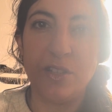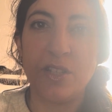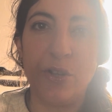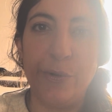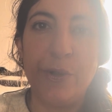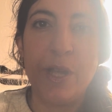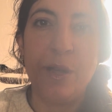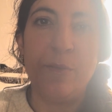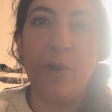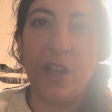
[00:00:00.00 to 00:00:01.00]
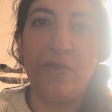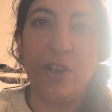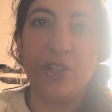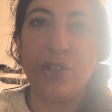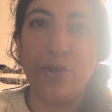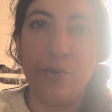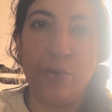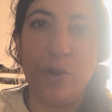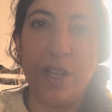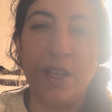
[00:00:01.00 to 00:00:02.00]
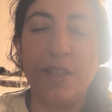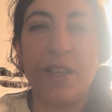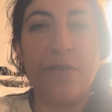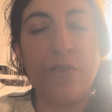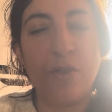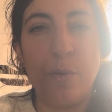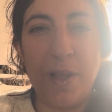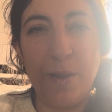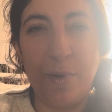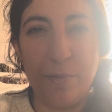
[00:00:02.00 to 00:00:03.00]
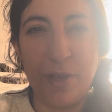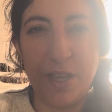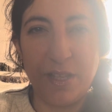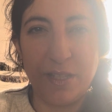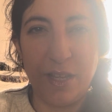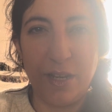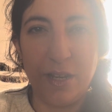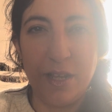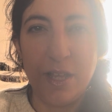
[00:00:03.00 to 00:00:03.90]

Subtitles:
So my advice to you all is, if you've got a belly button piercing